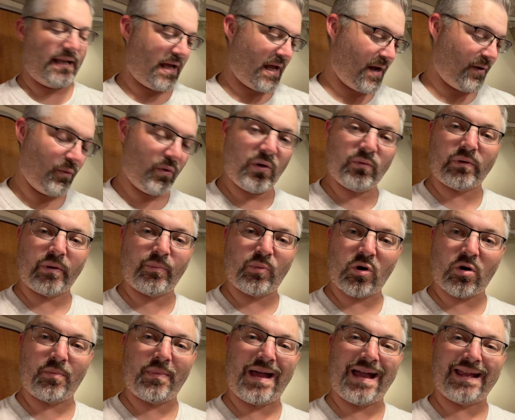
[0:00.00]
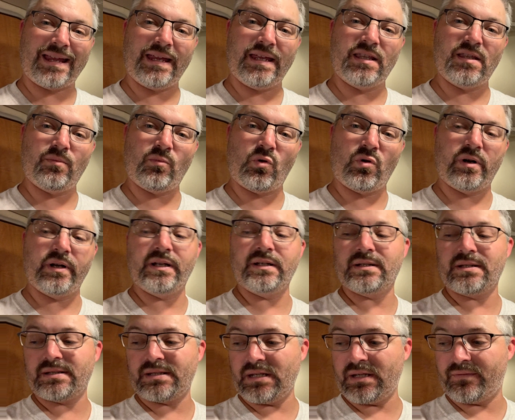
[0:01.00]
I will report back in the morning to
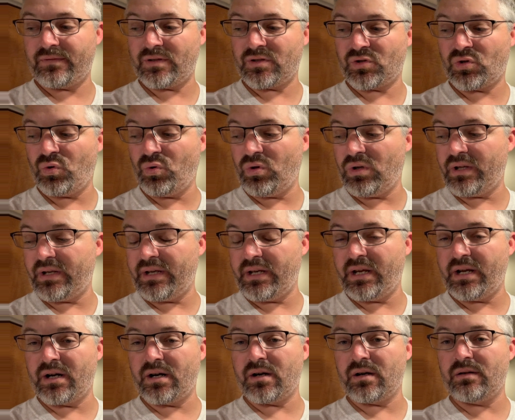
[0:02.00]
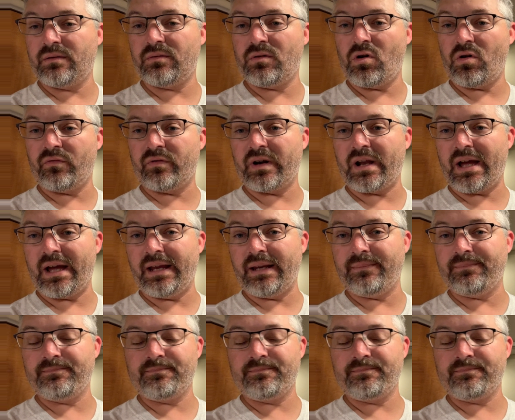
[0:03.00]
see if it's cool in here overnight,